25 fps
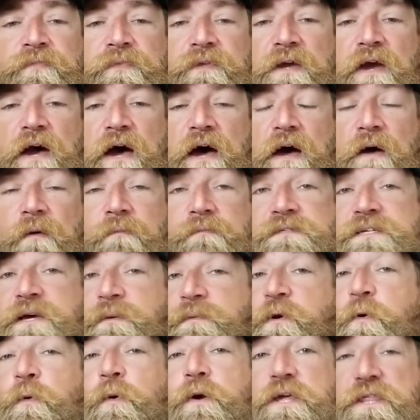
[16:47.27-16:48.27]
Tell
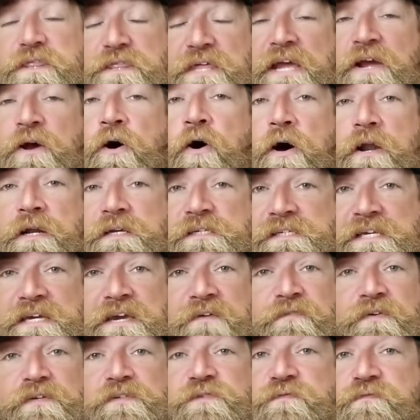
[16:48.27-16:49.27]
me what you think, honestly,
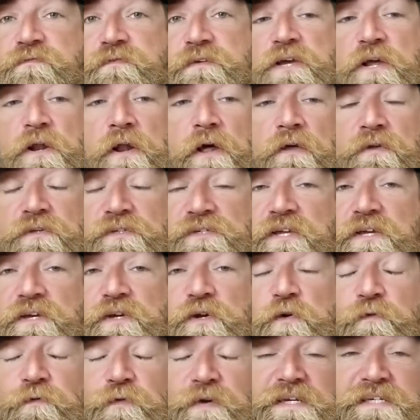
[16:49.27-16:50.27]
if it's, it's the
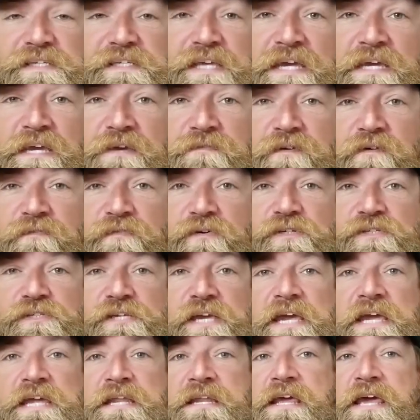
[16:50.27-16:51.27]
goofiest thing you've ever
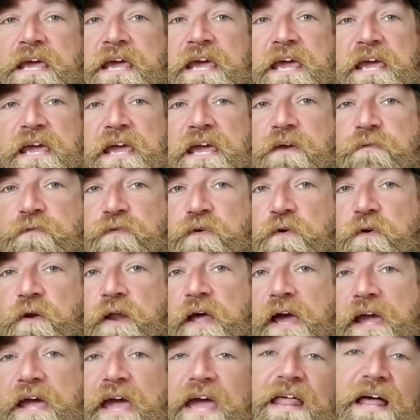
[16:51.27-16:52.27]
seen. If you're
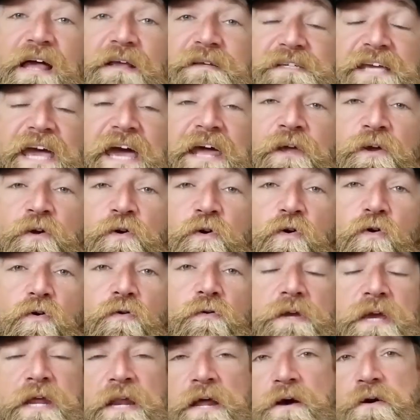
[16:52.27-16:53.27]
like, hey, that's kind of
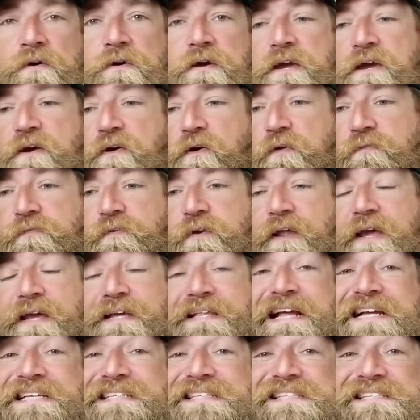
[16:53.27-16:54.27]
cool, or if you're like,
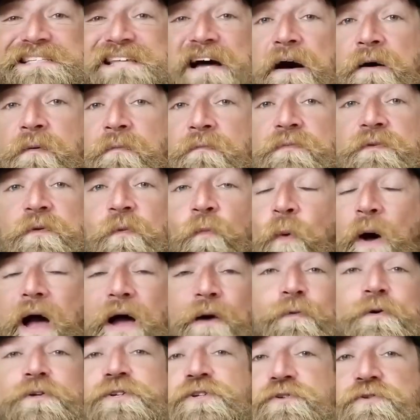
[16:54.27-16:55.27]
that's dumb, why
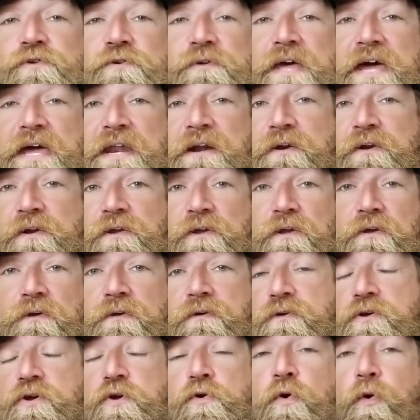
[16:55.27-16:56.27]
would you do that? Are
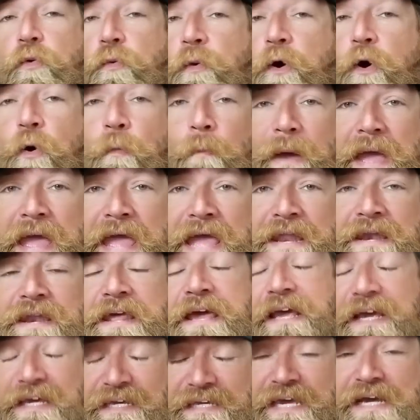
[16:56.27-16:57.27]
you a real man?
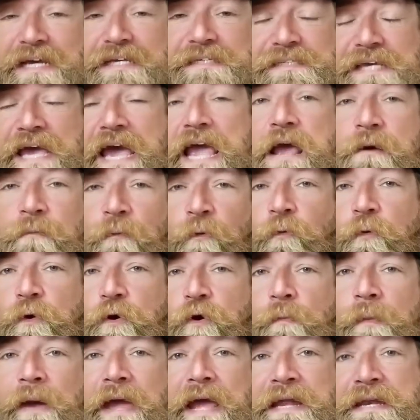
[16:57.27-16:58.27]
Yes, I am a
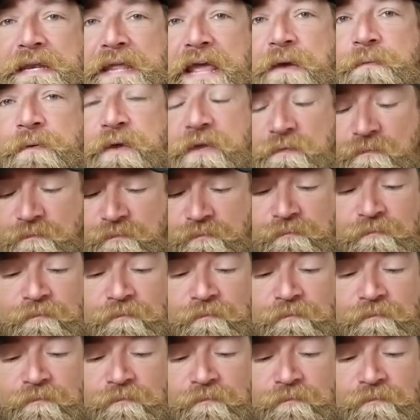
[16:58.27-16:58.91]
real man, damn it.